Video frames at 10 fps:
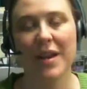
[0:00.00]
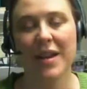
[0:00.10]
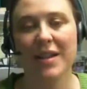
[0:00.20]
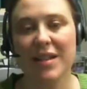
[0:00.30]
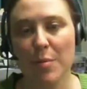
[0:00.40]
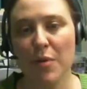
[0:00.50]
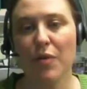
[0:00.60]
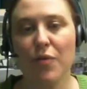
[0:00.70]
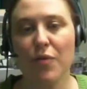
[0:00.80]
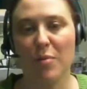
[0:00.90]
some of a
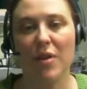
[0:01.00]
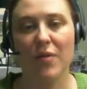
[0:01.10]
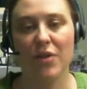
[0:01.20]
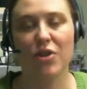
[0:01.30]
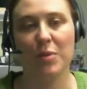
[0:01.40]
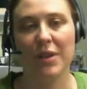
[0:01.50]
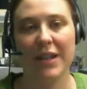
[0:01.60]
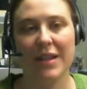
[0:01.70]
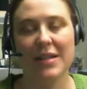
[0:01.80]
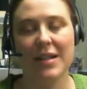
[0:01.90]
form of a jubilee in
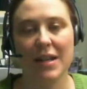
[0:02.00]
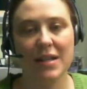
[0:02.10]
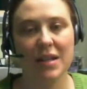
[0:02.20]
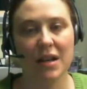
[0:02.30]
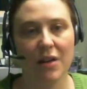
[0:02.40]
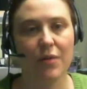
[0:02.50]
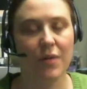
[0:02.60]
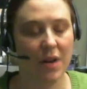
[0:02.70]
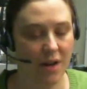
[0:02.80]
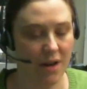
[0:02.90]
the sense of
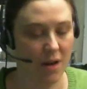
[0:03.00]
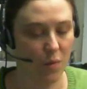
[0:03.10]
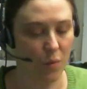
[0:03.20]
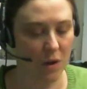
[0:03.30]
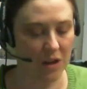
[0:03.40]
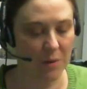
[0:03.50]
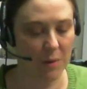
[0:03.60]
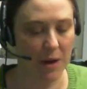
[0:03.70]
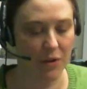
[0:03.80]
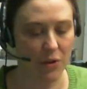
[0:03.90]
welcoming
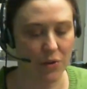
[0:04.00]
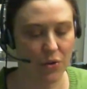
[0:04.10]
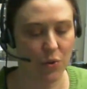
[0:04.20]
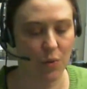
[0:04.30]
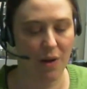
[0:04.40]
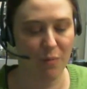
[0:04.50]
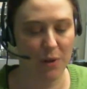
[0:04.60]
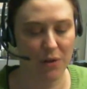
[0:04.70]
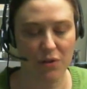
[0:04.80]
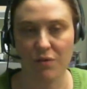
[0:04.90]
back those who have
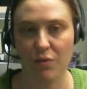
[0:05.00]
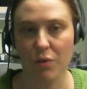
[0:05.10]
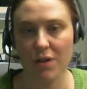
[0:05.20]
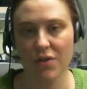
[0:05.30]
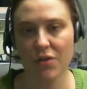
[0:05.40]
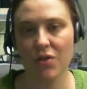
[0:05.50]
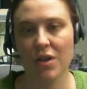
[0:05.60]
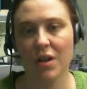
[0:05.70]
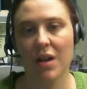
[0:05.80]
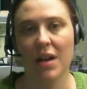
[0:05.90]
been divorced
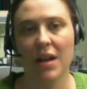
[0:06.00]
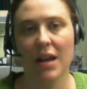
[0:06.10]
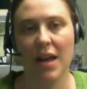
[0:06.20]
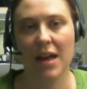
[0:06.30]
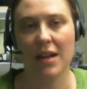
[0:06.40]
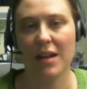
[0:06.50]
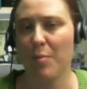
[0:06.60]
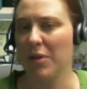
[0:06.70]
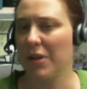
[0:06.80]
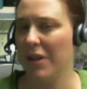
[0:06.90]
and I
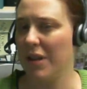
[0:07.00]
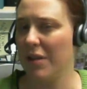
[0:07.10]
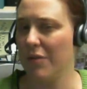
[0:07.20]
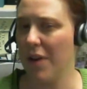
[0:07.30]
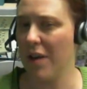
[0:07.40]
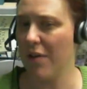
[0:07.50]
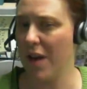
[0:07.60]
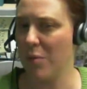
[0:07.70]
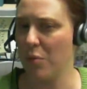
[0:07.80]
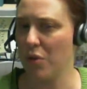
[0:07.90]
believe have had
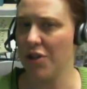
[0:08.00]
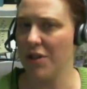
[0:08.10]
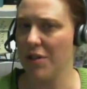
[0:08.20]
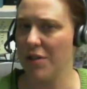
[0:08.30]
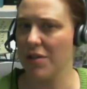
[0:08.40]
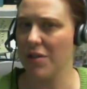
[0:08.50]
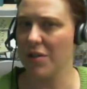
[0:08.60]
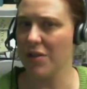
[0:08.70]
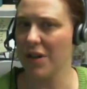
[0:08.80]
abortions, correct?